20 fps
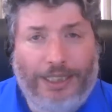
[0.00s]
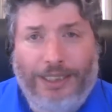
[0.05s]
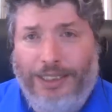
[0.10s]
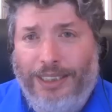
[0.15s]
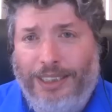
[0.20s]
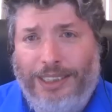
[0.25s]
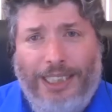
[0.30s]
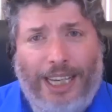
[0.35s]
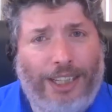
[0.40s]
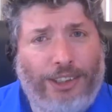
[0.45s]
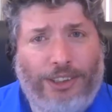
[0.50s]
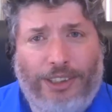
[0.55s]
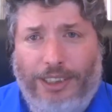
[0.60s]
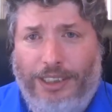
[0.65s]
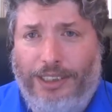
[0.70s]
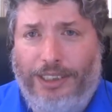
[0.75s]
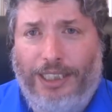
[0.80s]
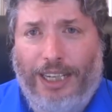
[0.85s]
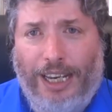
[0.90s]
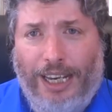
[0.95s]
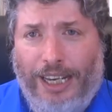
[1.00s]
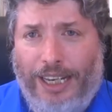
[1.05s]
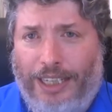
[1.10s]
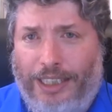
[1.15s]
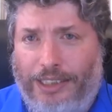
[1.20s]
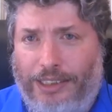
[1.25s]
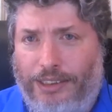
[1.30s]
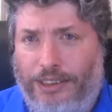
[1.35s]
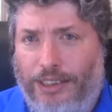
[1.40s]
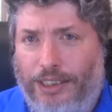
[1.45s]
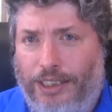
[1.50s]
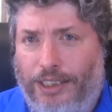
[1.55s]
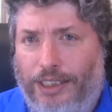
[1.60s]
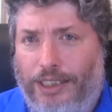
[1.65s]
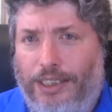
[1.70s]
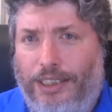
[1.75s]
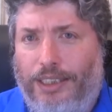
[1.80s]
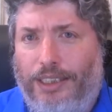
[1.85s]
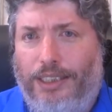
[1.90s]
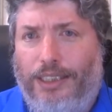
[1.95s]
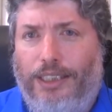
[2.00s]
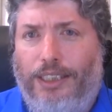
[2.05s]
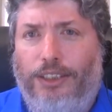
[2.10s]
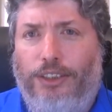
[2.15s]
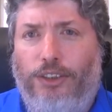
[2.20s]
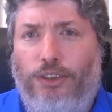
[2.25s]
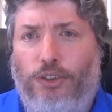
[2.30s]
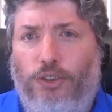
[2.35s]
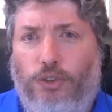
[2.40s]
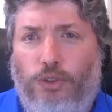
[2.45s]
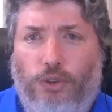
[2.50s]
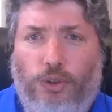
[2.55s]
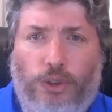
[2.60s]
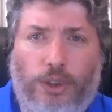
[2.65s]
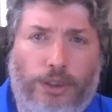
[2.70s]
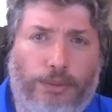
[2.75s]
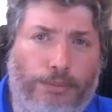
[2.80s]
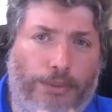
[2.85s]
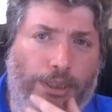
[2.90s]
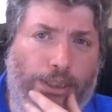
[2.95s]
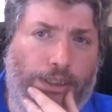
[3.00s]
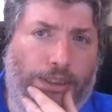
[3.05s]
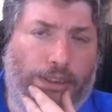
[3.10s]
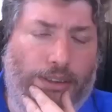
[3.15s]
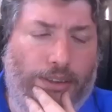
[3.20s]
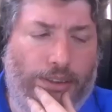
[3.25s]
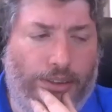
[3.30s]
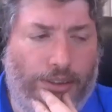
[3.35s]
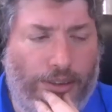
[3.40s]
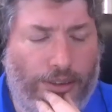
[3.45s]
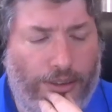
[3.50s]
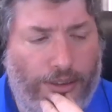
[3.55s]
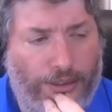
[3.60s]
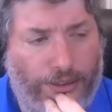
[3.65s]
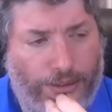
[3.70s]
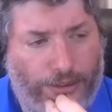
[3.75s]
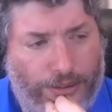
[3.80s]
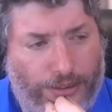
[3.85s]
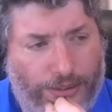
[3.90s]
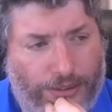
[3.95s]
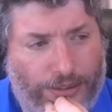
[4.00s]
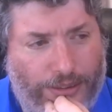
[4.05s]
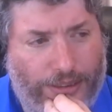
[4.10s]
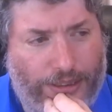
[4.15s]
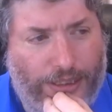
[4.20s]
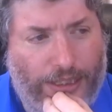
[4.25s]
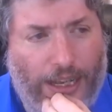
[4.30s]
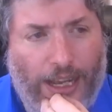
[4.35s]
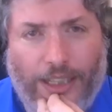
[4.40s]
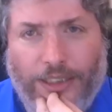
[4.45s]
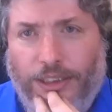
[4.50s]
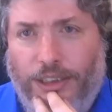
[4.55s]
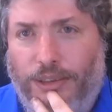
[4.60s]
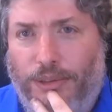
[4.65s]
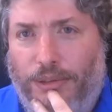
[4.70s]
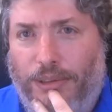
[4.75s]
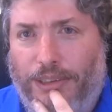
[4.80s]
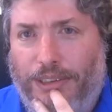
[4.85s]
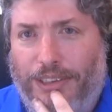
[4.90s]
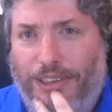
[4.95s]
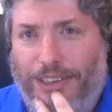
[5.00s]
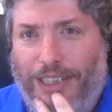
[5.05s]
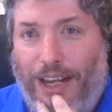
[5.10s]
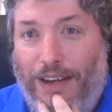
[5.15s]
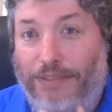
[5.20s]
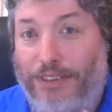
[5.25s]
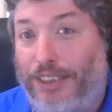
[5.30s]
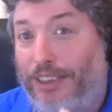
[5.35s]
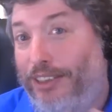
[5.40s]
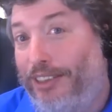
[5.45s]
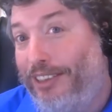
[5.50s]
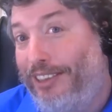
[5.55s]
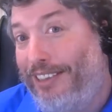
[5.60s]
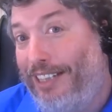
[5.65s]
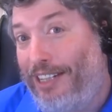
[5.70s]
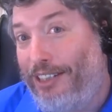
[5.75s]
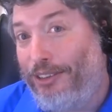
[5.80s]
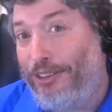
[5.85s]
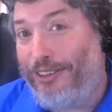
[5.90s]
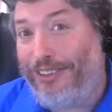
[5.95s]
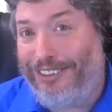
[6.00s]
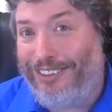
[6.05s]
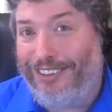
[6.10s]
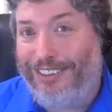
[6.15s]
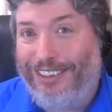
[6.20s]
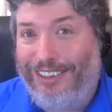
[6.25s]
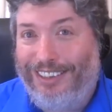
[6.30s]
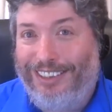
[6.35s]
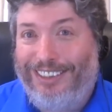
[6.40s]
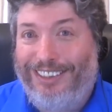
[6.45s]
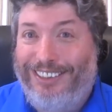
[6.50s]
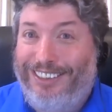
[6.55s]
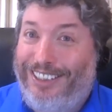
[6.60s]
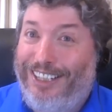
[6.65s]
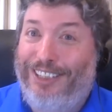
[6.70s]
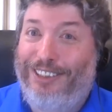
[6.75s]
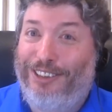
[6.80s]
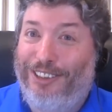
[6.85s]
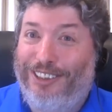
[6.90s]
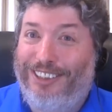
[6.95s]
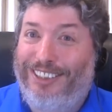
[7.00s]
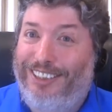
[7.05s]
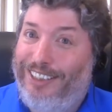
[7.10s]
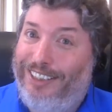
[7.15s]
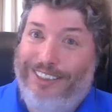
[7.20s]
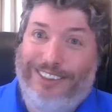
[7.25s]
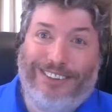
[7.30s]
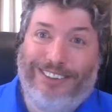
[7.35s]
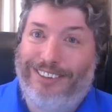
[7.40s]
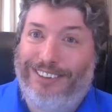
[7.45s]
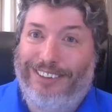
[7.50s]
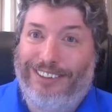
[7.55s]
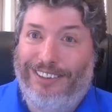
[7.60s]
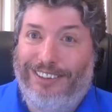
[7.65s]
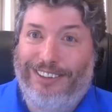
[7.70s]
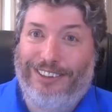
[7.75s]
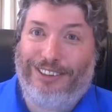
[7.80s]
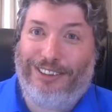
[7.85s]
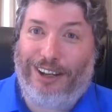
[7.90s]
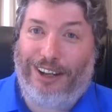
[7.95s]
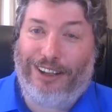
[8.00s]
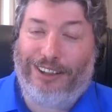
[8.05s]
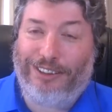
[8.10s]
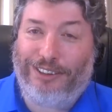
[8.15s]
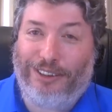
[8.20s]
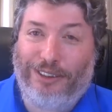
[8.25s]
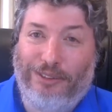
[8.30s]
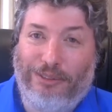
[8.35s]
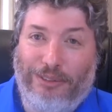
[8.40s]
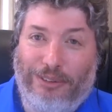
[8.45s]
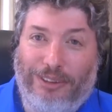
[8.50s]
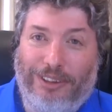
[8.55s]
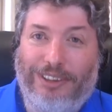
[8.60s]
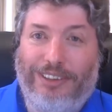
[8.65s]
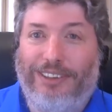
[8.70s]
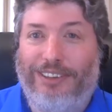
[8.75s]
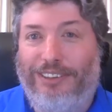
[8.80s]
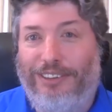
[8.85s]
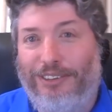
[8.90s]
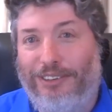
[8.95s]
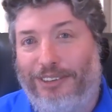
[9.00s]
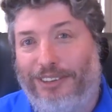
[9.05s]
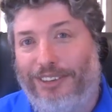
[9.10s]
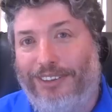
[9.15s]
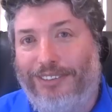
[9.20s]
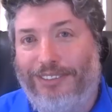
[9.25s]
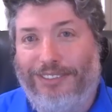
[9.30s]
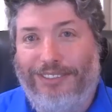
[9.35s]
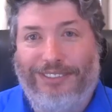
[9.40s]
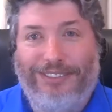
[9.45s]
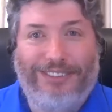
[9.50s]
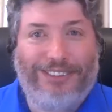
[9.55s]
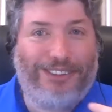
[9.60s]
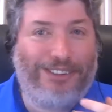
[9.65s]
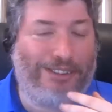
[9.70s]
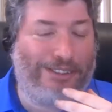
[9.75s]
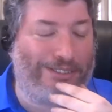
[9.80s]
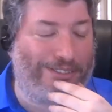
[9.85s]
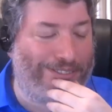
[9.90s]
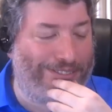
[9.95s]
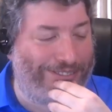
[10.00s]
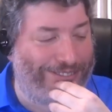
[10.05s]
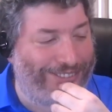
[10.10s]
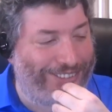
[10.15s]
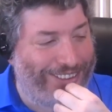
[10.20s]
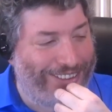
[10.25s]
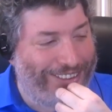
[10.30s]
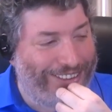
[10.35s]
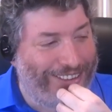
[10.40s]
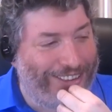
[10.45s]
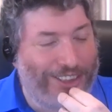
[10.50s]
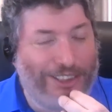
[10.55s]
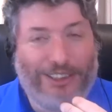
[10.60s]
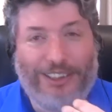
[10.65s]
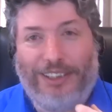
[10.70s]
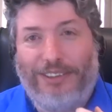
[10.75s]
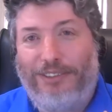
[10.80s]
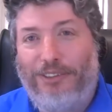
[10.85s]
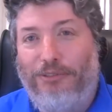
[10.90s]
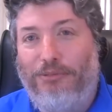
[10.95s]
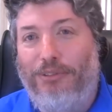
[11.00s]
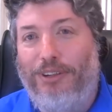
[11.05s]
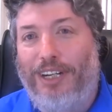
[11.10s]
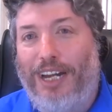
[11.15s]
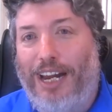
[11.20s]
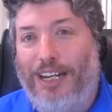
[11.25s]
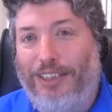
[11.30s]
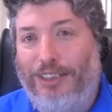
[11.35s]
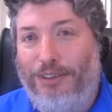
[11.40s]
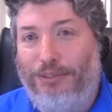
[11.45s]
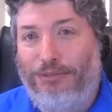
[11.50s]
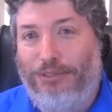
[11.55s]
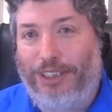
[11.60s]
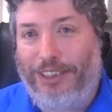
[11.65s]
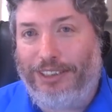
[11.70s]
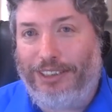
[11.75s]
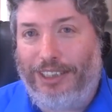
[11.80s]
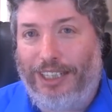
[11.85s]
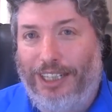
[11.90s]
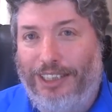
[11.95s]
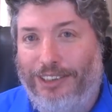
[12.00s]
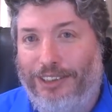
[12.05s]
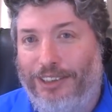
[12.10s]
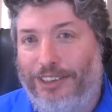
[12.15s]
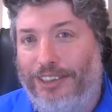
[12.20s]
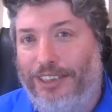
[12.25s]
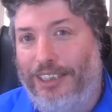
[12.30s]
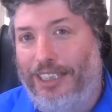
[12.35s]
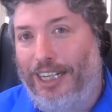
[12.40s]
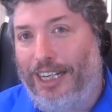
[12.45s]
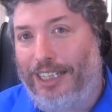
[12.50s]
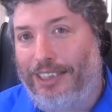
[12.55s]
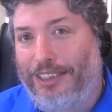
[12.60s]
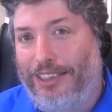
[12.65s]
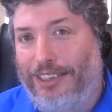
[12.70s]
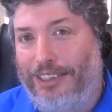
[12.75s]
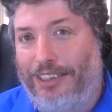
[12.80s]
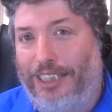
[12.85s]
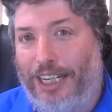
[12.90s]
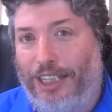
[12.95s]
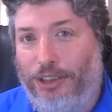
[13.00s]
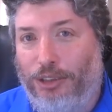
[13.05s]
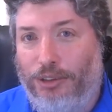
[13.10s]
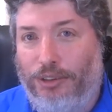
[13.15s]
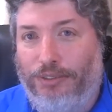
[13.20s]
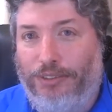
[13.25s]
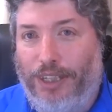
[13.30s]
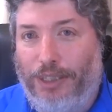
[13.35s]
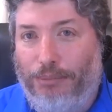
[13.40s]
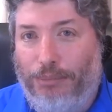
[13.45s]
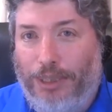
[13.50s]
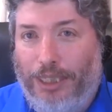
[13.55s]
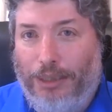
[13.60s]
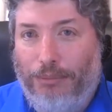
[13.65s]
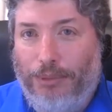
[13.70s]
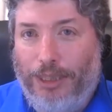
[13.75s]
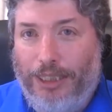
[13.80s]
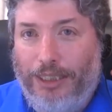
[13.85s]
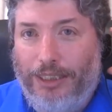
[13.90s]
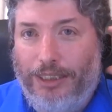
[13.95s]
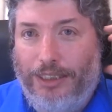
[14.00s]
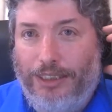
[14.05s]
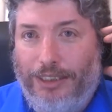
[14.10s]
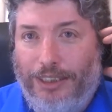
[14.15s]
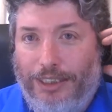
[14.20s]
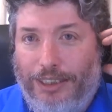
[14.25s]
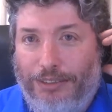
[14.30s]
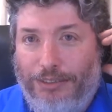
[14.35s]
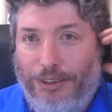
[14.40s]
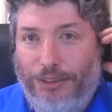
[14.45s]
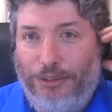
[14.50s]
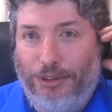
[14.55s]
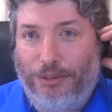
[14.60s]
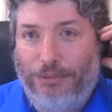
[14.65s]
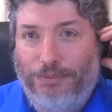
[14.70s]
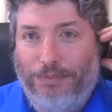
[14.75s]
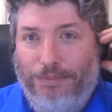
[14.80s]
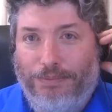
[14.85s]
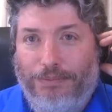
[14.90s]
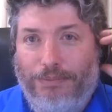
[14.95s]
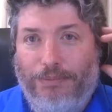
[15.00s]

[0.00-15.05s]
This actually has enormous consequences, obviously, because now you can get your kid the doll you want, and you can, you know, you don't have to run out of your friend's house because he has a statue of Abraham Lincoln in the living room.